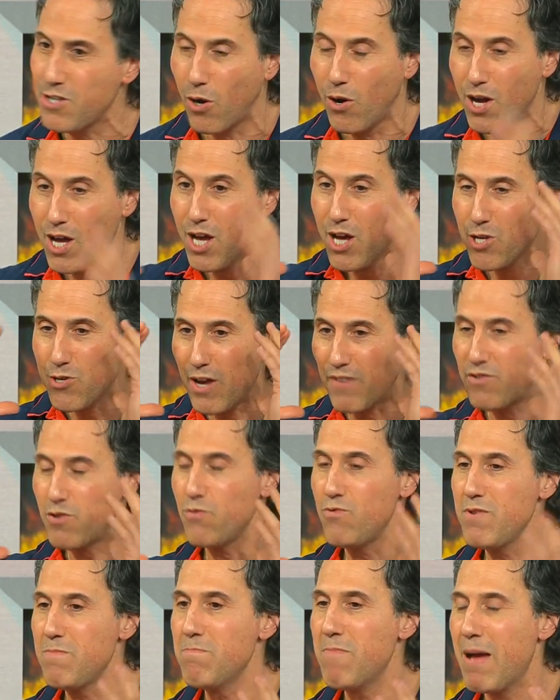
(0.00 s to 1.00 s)
You know, you have to
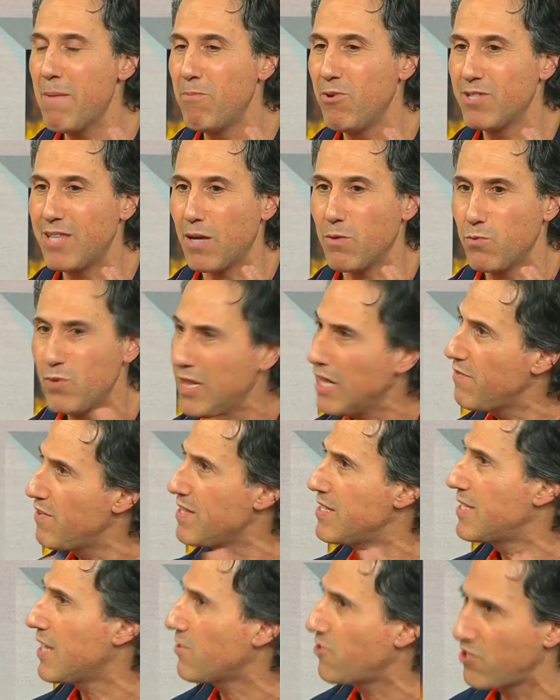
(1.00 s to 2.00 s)
remember that we live
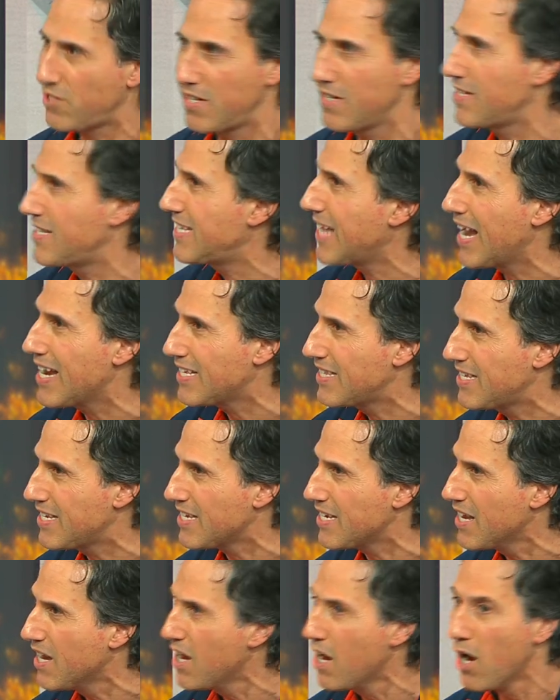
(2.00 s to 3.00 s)
in such a
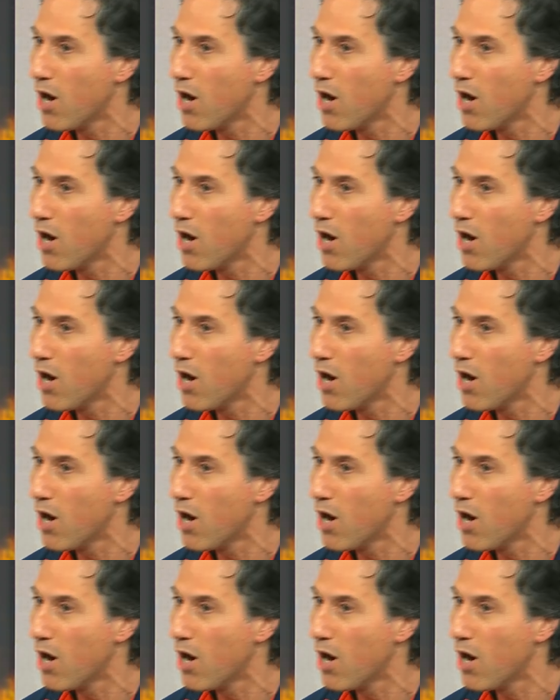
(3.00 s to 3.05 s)
society